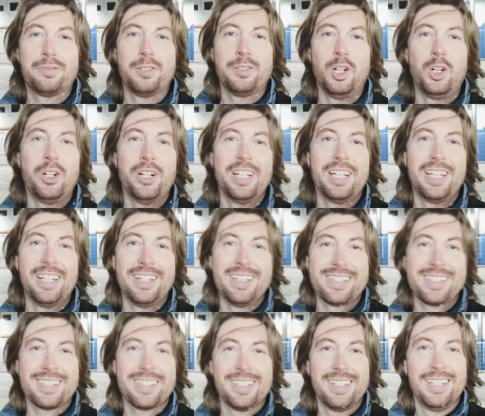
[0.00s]
floating in
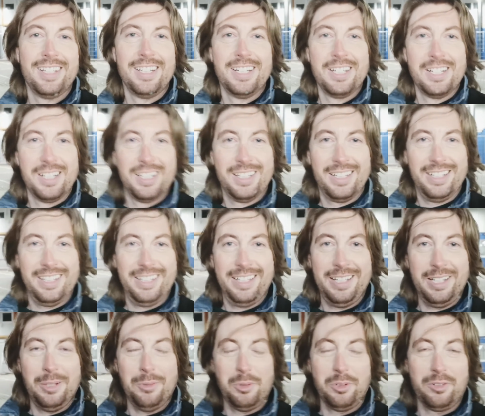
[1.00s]
it,
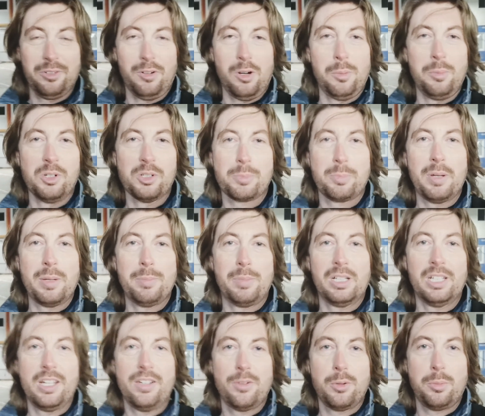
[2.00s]
it would have almost been
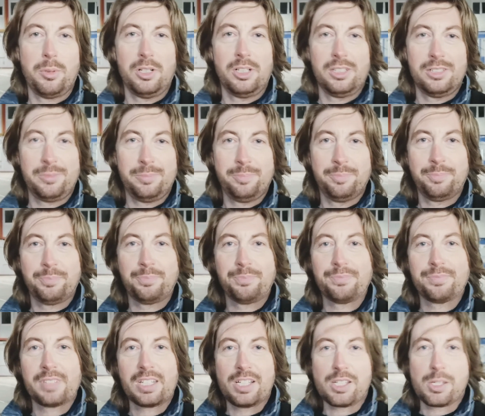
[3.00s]
believable.
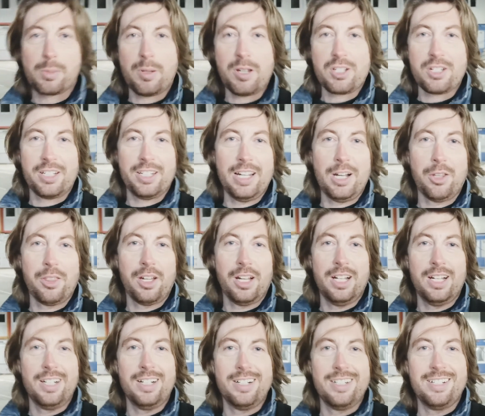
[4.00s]
Especially now
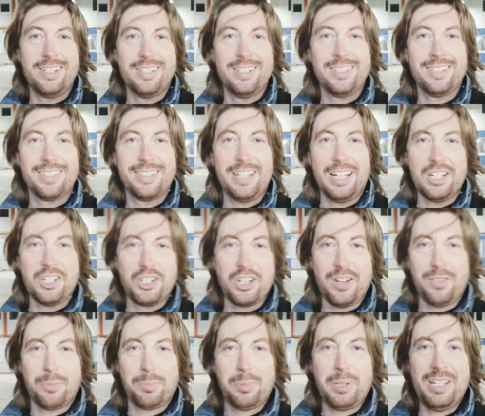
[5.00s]
that that
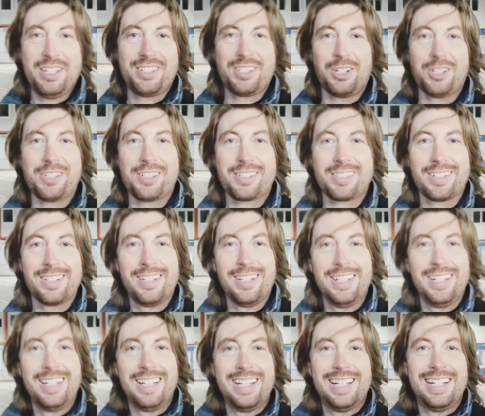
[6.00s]
Jeff Bezos
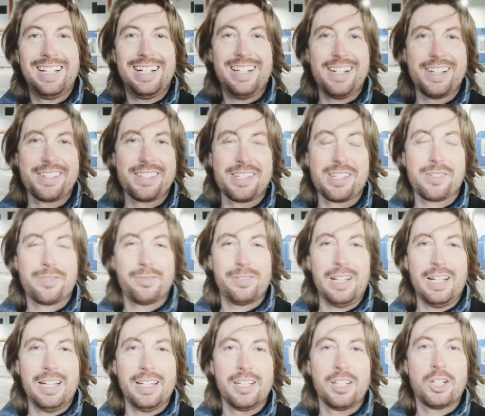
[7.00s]
has his
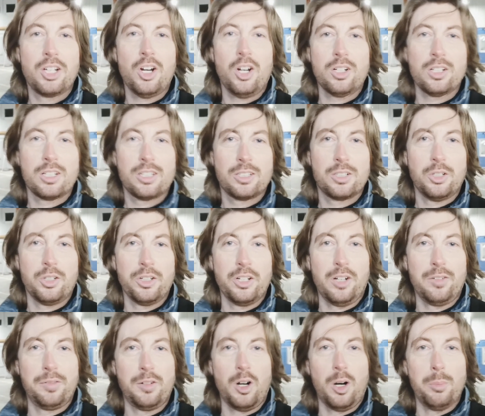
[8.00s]
flying cock going
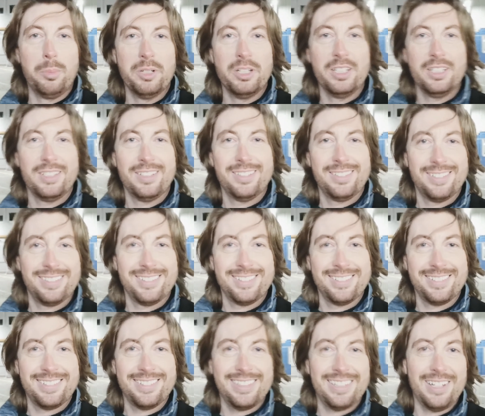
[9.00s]
off orbit
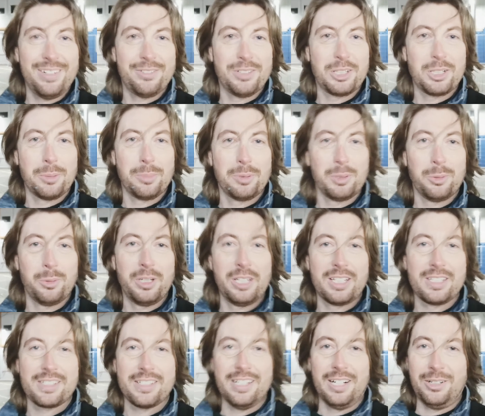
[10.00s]
every couple of
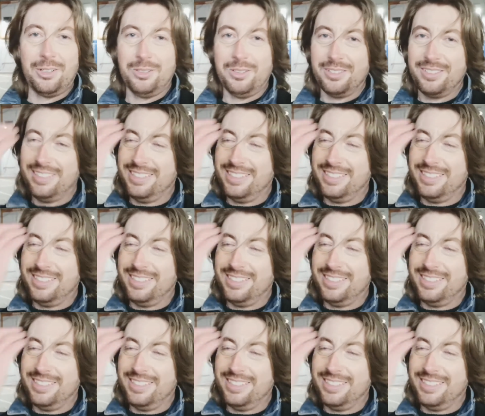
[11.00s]
weeks now.